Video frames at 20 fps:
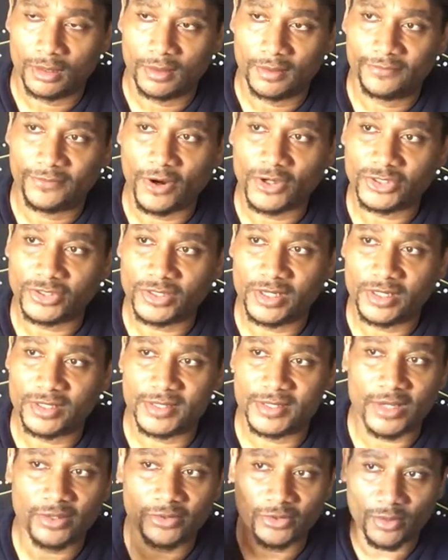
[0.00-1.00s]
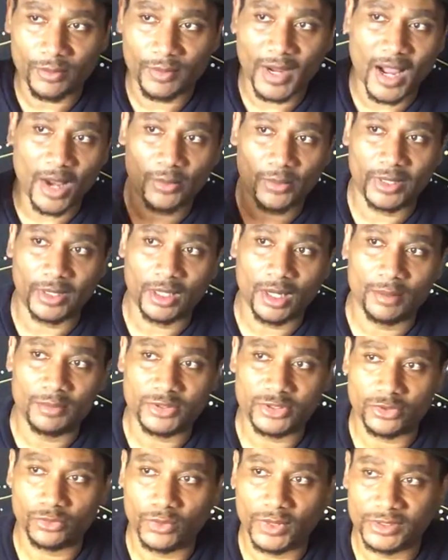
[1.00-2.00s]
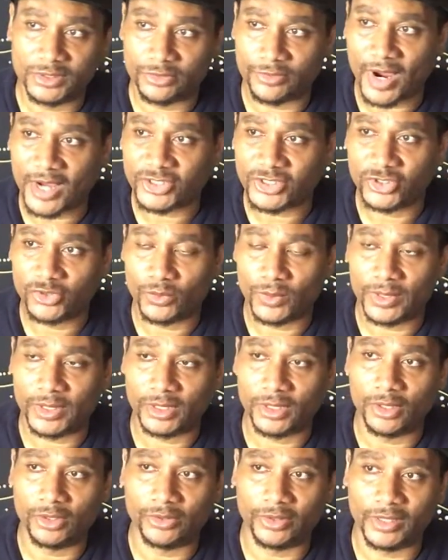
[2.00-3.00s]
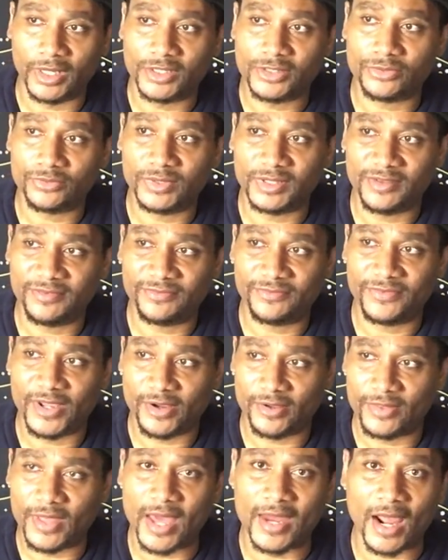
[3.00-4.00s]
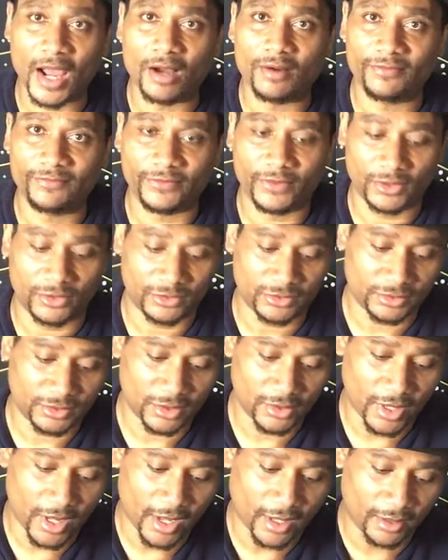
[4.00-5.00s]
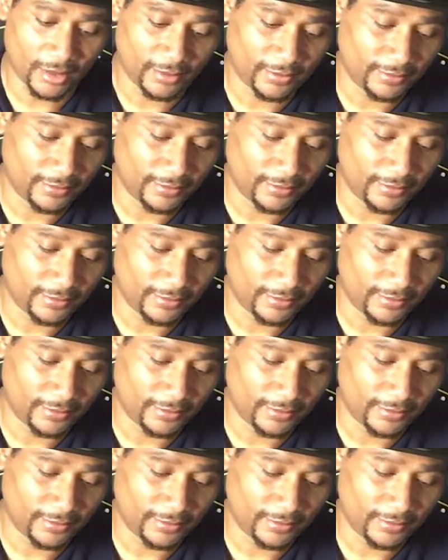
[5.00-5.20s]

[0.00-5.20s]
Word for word: first, you need to settle your mind when it comes to what direction you want to go. You need to really figure that out first, okay?